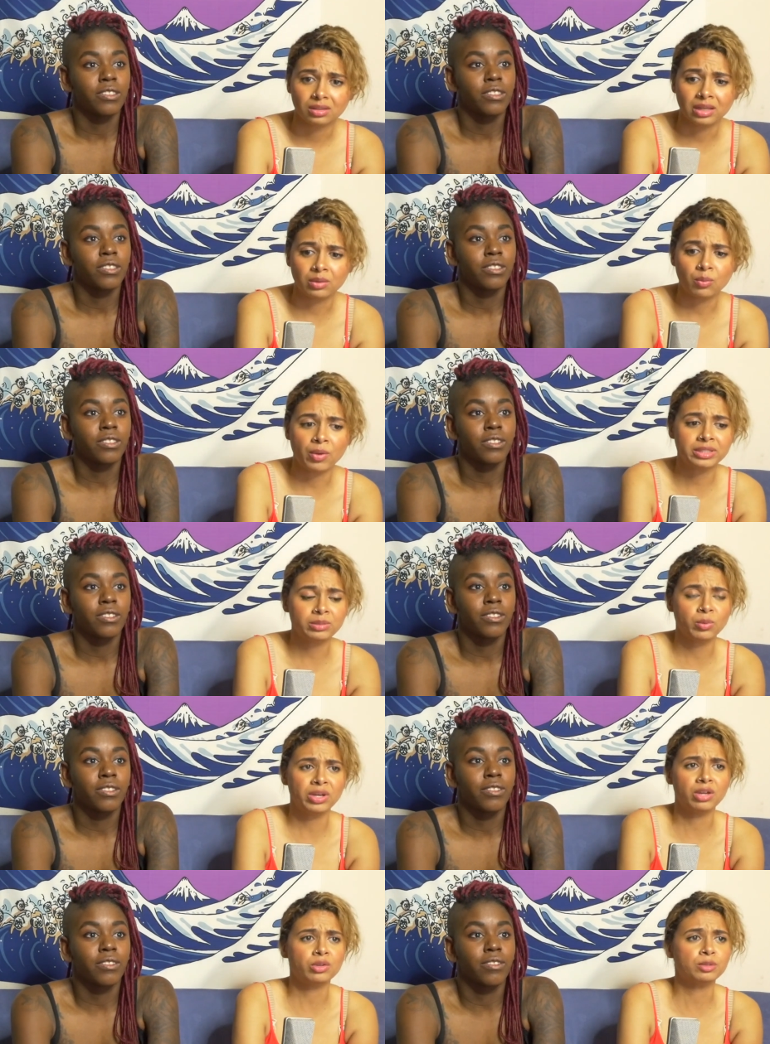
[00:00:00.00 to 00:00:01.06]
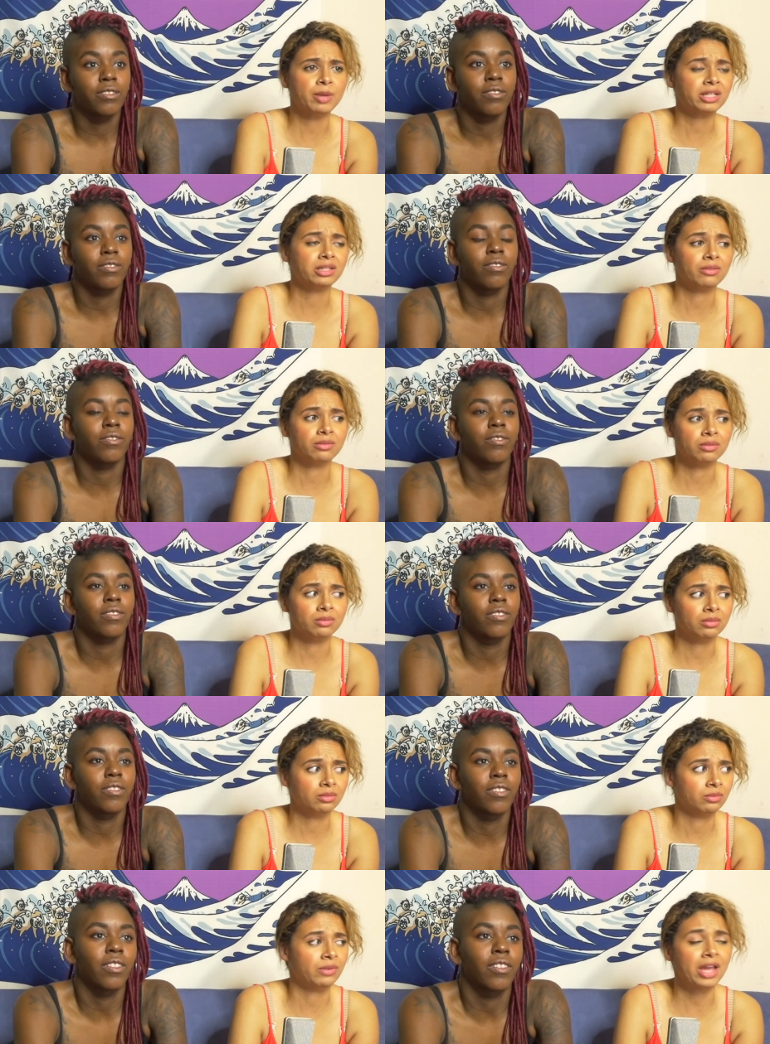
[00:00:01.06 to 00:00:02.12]
Speaker 1: Like what's when he goes back to
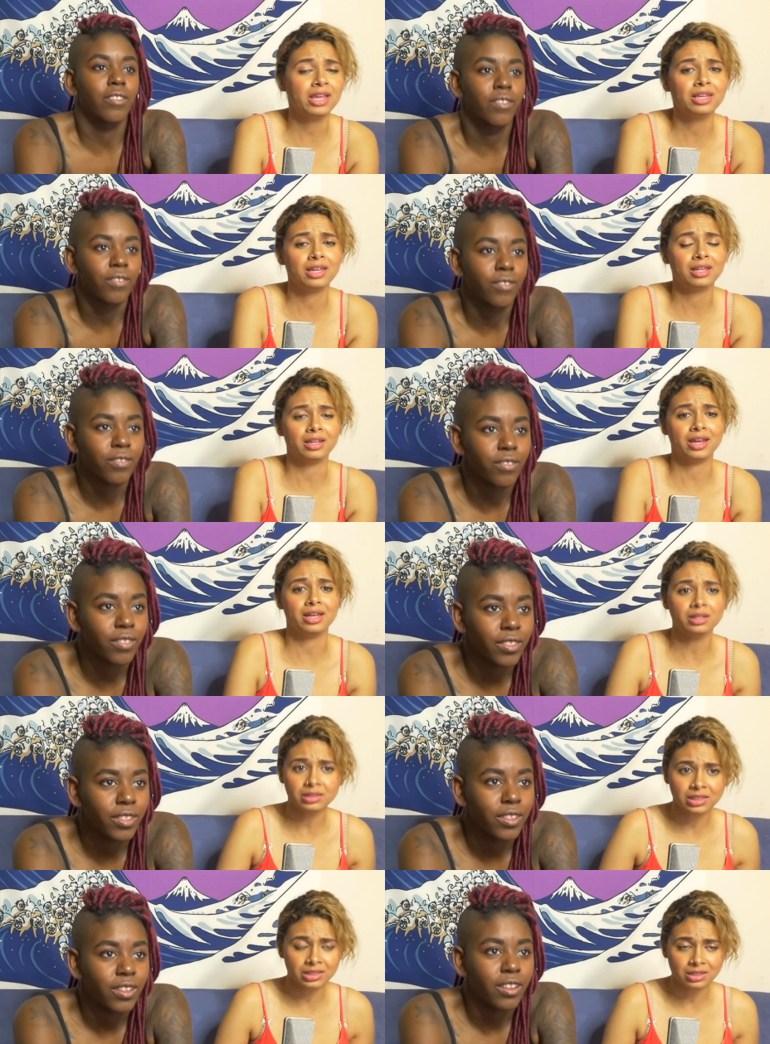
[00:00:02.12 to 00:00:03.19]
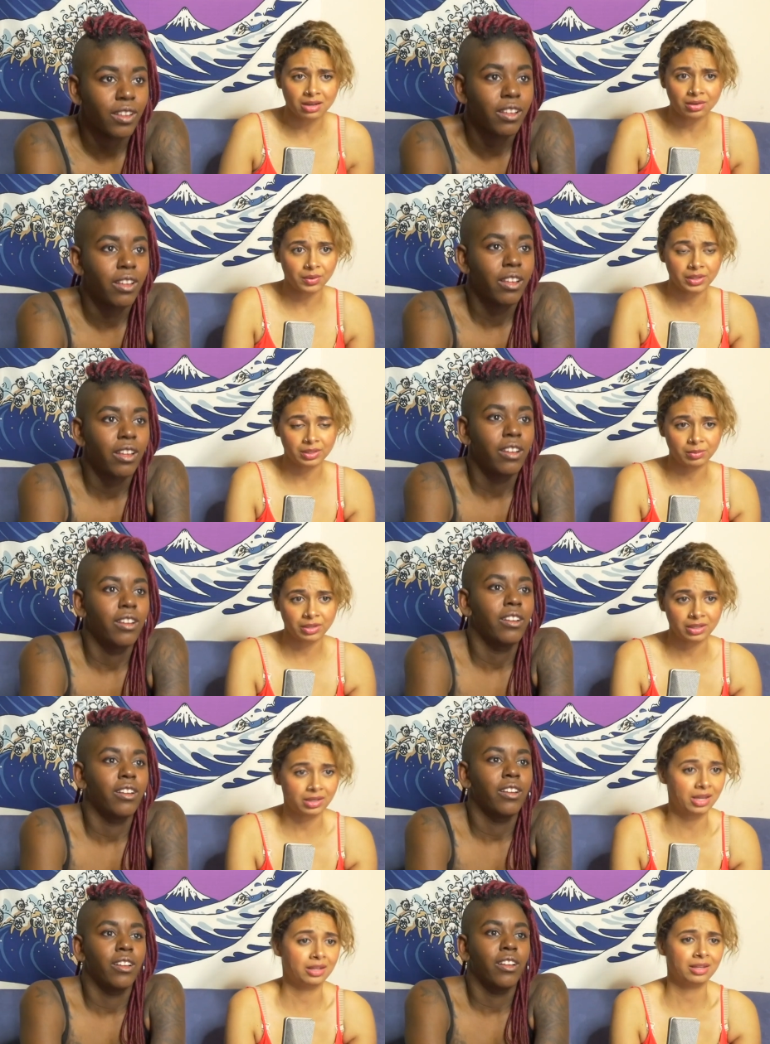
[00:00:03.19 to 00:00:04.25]
Viking land, he's not going to
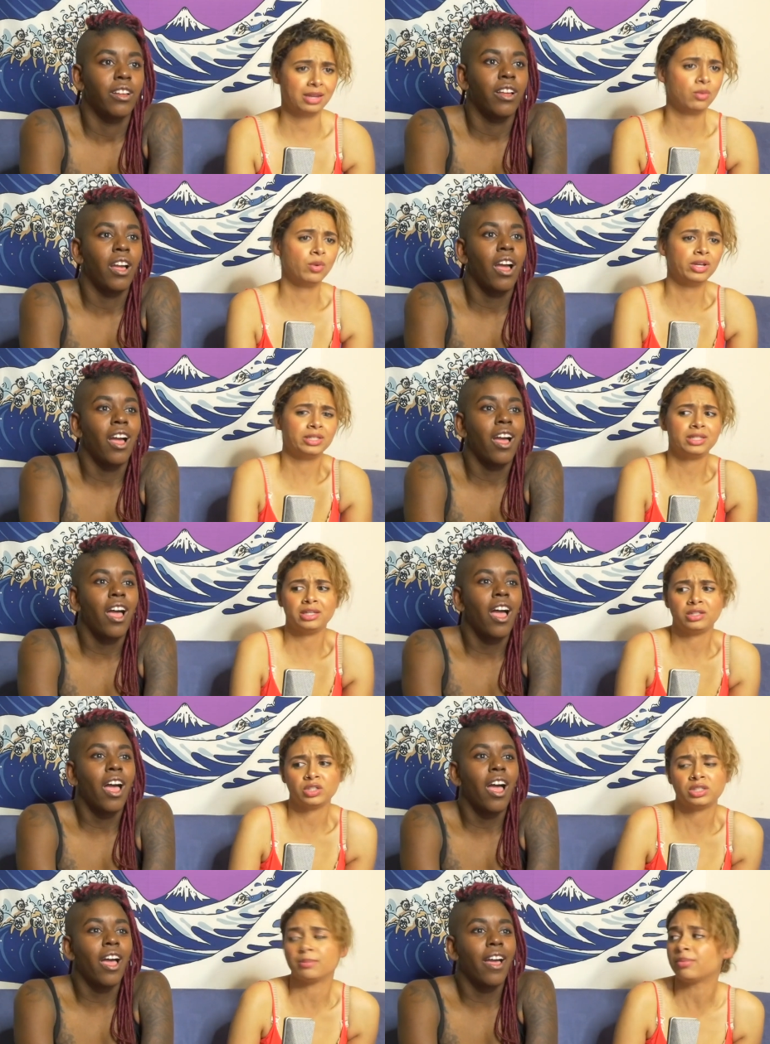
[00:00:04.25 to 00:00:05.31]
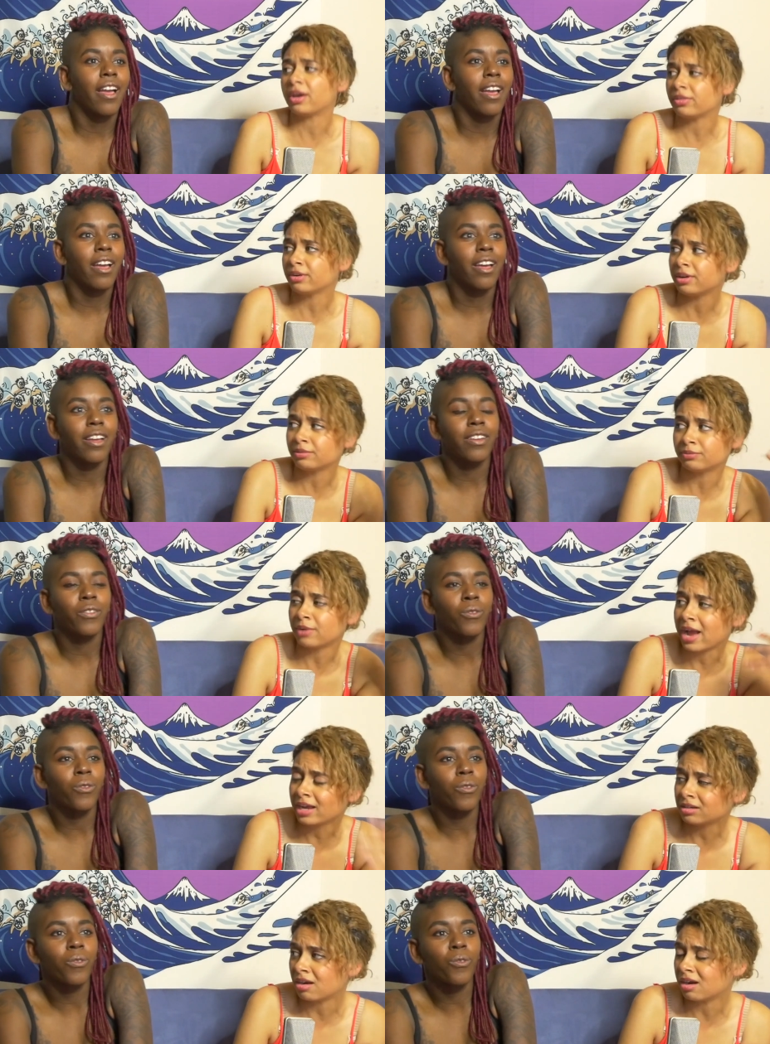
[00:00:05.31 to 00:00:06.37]
be like what is he? Just the brother of
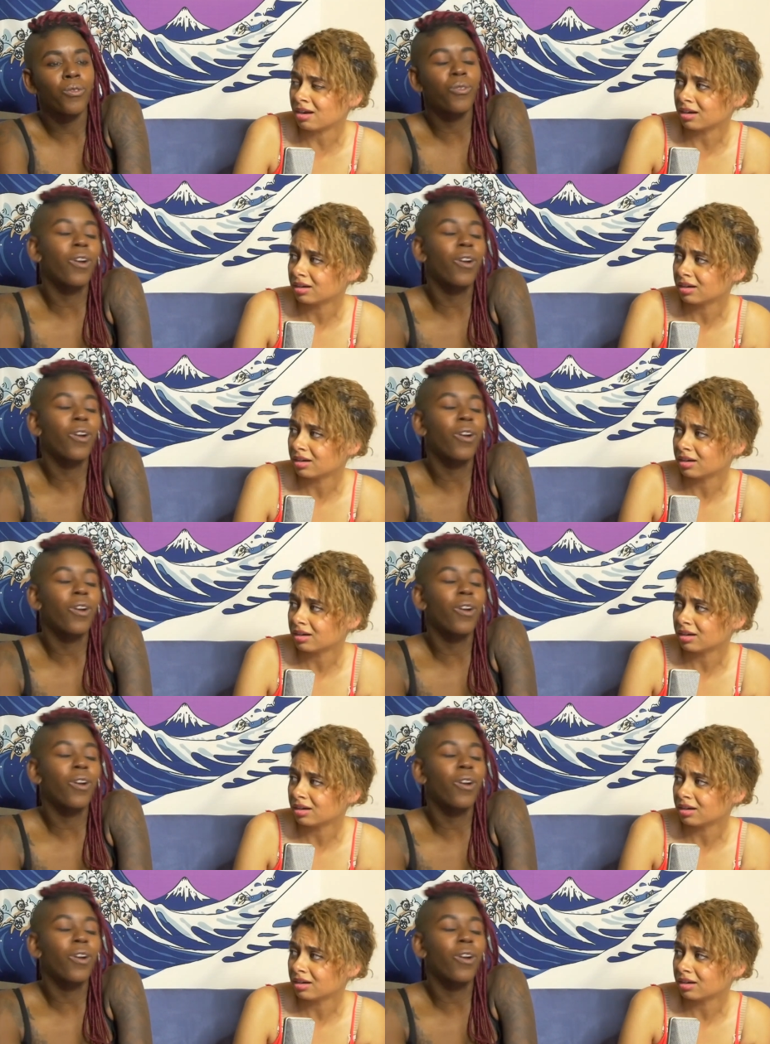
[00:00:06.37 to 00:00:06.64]
Ragnar.